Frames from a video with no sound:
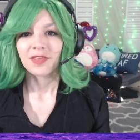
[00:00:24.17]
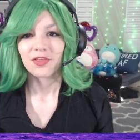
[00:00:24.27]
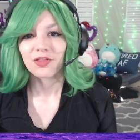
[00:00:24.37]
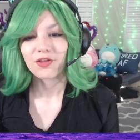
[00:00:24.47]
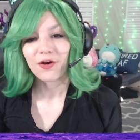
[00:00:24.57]

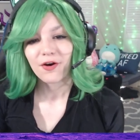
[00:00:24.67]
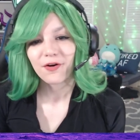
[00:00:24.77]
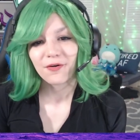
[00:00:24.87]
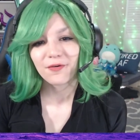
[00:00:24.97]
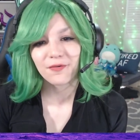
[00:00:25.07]

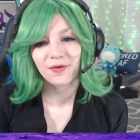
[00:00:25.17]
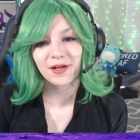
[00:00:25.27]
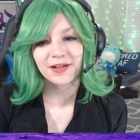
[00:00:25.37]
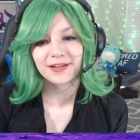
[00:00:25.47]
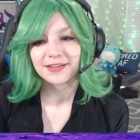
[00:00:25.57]
So,
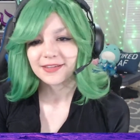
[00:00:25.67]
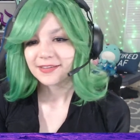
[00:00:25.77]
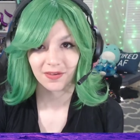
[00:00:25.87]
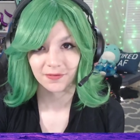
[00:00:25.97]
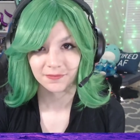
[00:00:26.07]

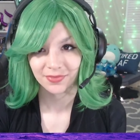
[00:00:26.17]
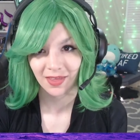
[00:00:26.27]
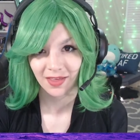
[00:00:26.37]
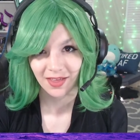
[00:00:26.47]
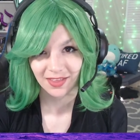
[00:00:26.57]

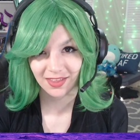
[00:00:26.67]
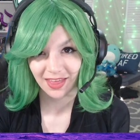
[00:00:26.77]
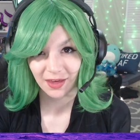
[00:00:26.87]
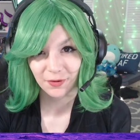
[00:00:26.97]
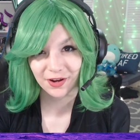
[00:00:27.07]

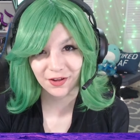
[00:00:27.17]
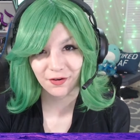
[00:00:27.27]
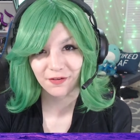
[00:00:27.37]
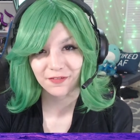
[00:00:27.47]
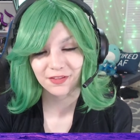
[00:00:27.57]
today we're going to
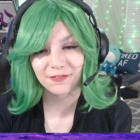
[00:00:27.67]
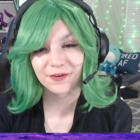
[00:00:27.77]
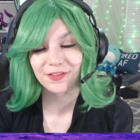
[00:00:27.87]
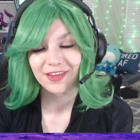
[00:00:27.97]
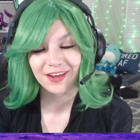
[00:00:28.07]
go over the
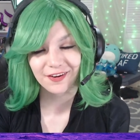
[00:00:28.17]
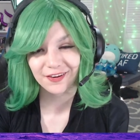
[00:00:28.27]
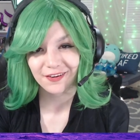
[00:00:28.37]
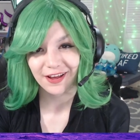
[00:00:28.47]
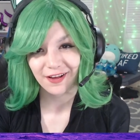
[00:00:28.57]
first
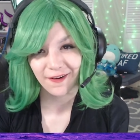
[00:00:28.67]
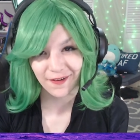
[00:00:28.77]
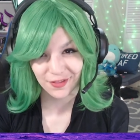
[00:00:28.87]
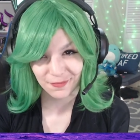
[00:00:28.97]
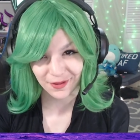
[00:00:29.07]
character I
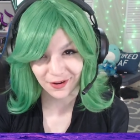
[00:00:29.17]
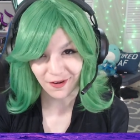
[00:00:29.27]
cosplayed